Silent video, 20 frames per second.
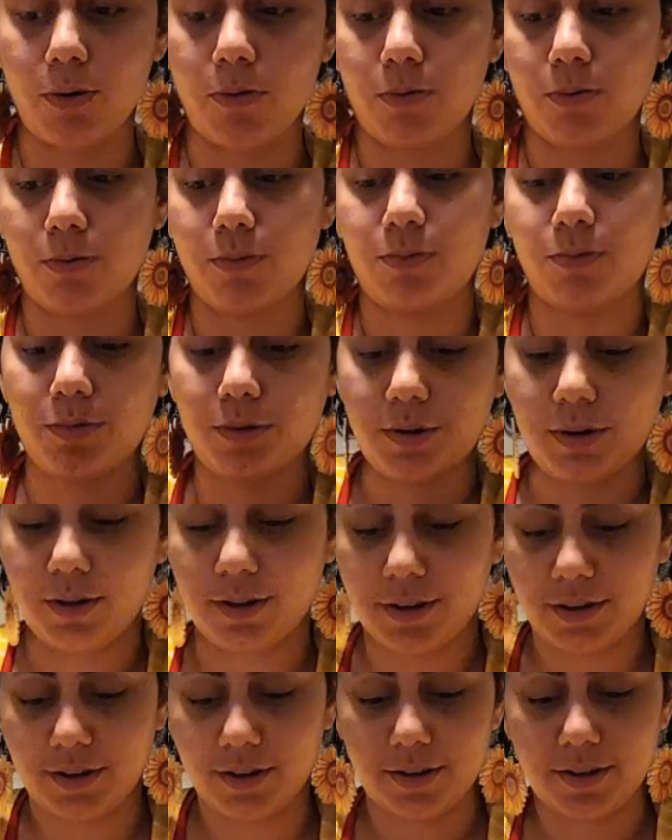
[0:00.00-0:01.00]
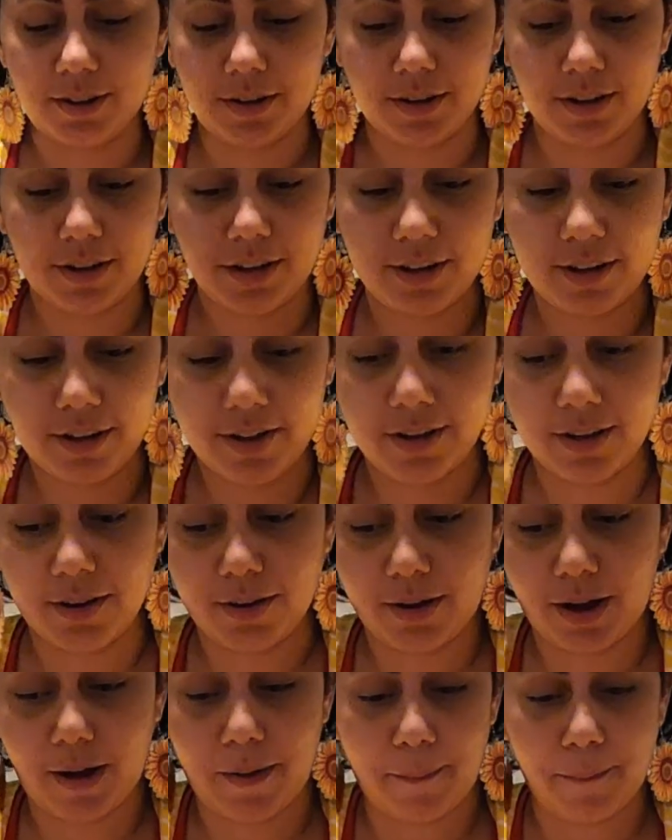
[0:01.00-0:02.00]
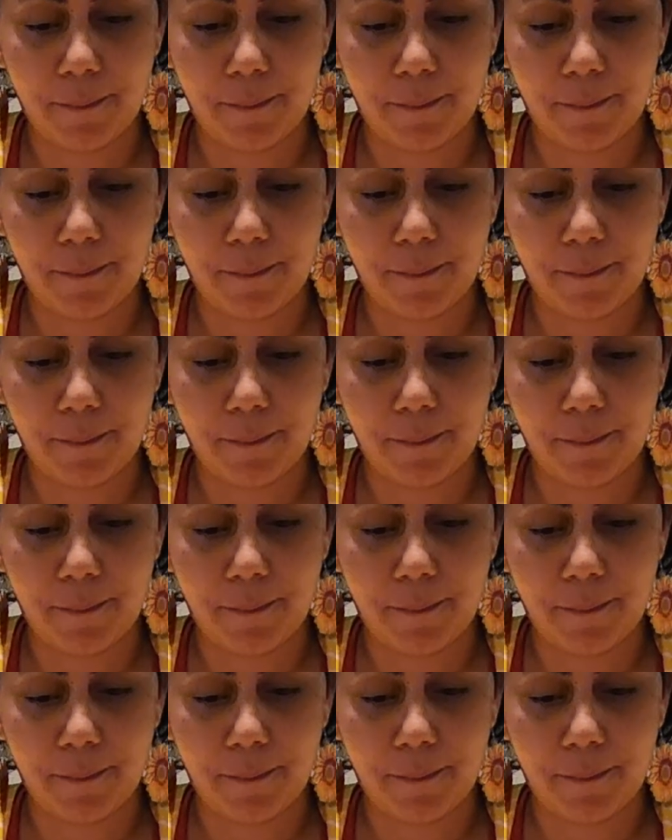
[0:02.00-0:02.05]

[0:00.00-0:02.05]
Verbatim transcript: Mm-hmm. Okay.